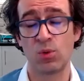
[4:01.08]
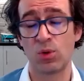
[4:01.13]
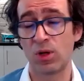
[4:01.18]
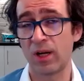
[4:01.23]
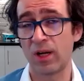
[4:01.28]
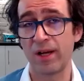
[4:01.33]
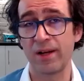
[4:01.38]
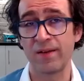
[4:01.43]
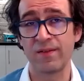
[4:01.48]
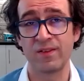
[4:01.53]

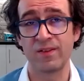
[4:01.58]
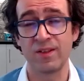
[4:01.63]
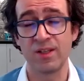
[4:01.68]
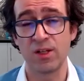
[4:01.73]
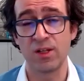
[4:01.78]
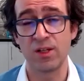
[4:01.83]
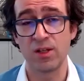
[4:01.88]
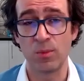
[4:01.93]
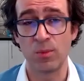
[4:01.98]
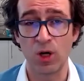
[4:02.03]
were
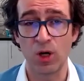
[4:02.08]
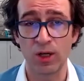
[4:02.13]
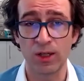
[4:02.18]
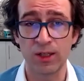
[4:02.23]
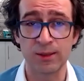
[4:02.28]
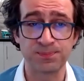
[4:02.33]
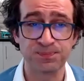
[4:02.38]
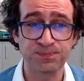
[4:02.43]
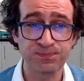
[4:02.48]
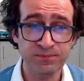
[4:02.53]
kind of seen
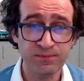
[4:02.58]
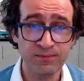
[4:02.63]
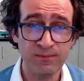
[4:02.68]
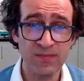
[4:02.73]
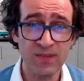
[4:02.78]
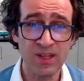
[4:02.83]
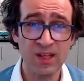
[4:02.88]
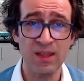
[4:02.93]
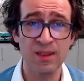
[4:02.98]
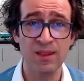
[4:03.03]
in the
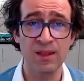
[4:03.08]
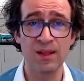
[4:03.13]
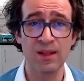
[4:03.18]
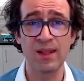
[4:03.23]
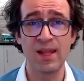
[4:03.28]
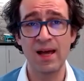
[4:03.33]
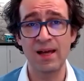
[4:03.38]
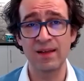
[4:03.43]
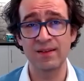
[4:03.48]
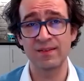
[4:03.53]
market.
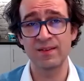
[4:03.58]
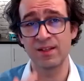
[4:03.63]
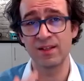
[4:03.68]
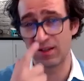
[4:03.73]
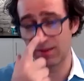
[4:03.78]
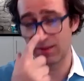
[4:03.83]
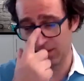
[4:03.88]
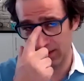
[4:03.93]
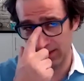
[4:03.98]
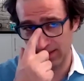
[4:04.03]
The
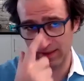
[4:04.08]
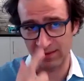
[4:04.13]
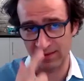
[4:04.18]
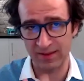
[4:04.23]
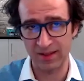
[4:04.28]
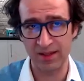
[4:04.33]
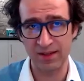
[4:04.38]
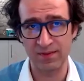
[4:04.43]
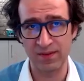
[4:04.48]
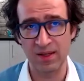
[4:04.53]
last thing I'll
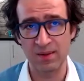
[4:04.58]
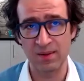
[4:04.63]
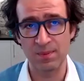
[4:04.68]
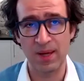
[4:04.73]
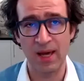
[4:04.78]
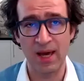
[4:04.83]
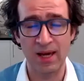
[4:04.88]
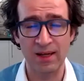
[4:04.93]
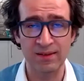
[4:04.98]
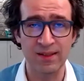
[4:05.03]
say that's
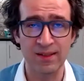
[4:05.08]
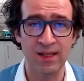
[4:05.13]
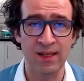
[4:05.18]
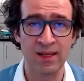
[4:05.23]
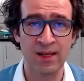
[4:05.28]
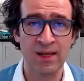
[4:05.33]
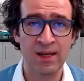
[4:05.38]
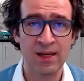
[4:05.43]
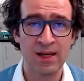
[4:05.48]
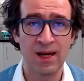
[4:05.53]
kind of
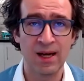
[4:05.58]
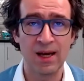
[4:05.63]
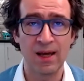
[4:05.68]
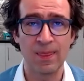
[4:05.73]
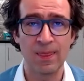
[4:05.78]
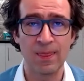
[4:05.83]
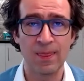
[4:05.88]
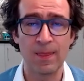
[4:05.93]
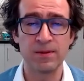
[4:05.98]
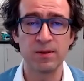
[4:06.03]
impacting
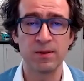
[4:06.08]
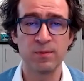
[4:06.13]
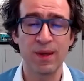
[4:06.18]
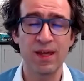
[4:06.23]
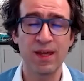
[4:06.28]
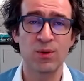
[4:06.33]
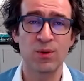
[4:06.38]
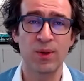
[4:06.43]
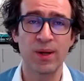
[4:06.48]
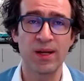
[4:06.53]

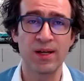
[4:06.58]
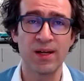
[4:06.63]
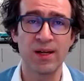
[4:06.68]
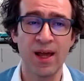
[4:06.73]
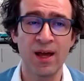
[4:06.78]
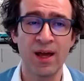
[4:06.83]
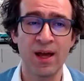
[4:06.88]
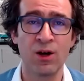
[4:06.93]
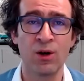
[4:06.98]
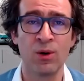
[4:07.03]
the
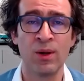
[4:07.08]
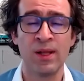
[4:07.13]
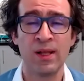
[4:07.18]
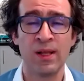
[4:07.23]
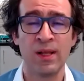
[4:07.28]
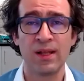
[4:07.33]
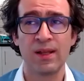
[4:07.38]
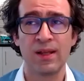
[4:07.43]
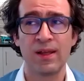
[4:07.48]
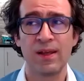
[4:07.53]
demand right
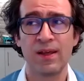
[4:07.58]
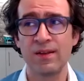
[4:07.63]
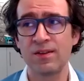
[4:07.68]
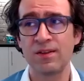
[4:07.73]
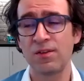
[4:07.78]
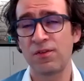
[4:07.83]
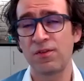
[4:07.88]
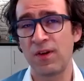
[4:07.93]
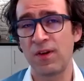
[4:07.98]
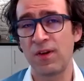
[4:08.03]
now
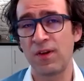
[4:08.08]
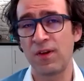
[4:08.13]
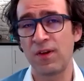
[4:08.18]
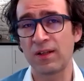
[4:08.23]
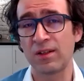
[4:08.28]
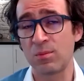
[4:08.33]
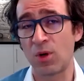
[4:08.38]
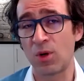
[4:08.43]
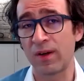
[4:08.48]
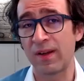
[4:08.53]
is the
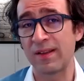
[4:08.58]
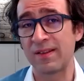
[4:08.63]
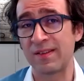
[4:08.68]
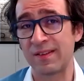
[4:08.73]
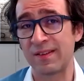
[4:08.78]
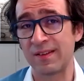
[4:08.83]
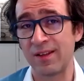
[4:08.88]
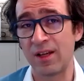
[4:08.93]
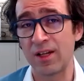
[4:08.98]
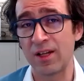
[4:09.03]
fact that the
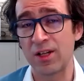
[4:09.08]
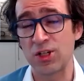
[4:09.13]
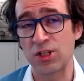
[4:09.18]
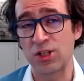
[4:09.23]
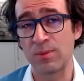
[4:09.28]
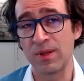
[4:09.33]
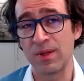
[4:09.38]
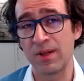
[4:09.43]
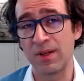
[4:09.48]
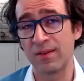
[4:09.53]
market's
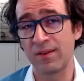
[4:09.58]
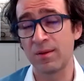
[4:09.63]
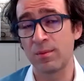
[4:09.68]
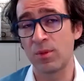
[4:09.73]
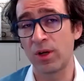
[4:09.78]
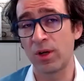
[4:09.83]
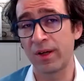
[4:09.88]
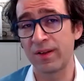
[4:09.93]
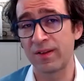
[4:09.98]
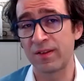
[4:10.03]
sluggish. And
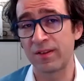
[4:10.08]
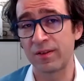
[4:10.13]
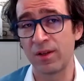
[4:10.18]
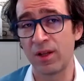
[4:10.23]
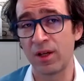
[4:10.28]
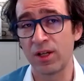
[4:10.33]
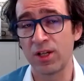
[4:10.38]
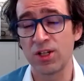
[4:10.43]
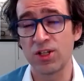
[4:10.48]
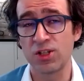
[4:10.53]
because the
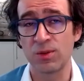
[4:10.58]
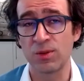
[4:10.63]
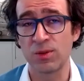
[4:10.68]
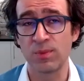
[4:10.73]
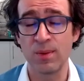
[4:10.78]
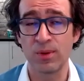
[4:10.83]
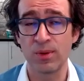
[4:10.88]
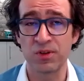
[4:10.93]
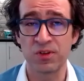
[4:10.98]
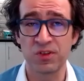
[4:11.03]
market's
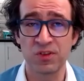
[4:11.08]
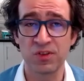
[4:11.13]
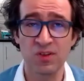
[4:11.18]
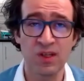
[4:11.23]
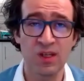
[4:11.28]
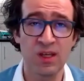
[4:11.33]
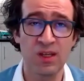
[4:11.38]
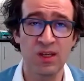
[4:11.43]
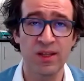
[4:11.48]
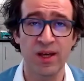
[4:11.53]
sluggish and
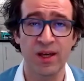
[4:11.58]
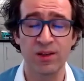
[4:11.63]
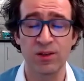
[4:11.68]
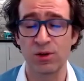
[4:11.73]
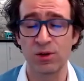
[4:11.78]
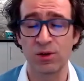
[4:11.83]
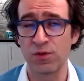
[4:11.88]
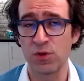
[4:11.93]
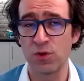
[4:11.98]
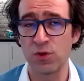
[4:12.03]
people are
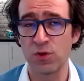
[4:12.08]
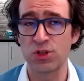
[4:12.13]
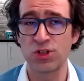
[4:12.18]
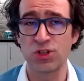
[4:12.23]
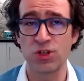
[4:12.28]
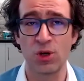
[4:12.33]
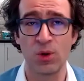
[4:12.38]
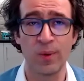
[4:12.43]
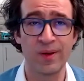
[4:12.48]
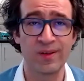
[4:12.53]
seeing that there are
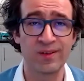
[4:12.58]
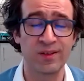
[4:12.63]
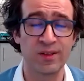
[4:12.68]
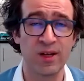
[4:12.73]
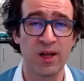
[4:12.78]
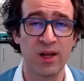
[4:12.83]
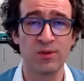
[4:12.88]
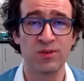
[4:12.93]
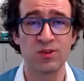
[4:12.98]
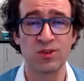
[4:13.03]
fewer
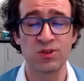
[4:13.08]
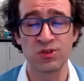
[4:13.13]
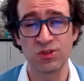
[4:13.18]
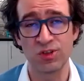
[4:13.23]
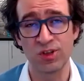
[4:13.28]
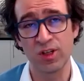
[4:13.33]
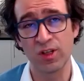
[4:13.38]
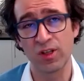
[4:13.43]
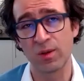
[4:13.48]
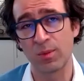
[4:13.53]
showings and
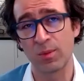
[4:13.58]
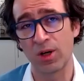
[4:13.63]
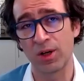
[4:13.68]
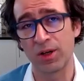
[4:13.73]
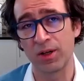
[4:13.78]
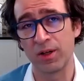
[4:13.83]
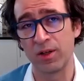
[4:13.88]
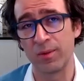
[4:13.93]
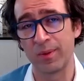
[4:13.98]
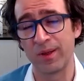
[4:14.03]
houses are
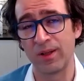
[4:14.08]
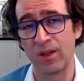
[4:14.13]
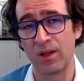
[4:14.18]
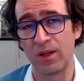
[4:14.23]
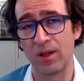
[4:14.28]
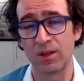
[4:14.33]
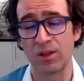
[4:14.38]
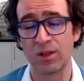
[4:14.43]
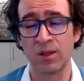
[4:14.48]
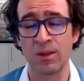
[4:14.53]
sitting on the market a
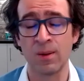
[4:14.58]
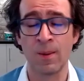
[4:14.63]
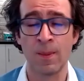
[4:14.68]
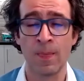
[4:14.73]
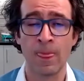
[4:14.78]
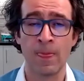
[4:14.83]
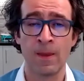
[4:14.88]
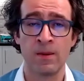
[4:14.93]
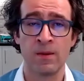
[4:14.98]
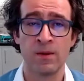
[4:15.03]
little bit
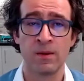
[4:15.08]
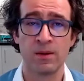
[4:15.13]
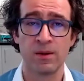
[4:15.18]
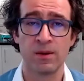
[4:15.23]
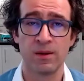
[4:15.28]
longer,